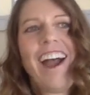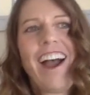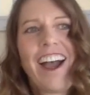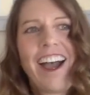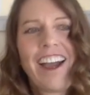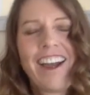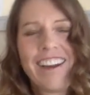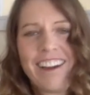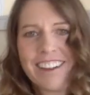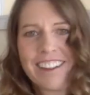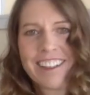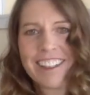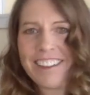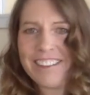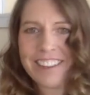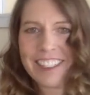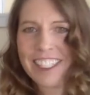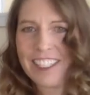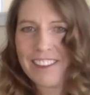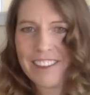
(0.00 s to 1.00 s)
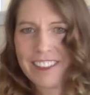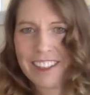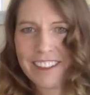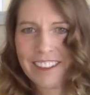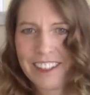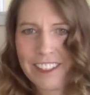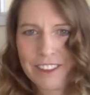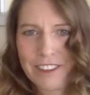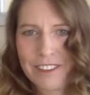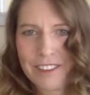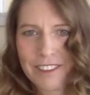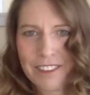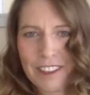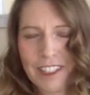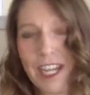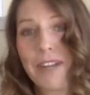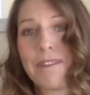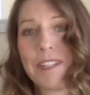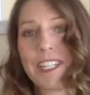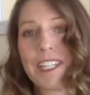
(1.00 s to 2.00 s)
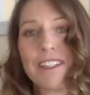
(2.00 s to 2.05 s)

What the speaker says: I hardly even consider this climbing.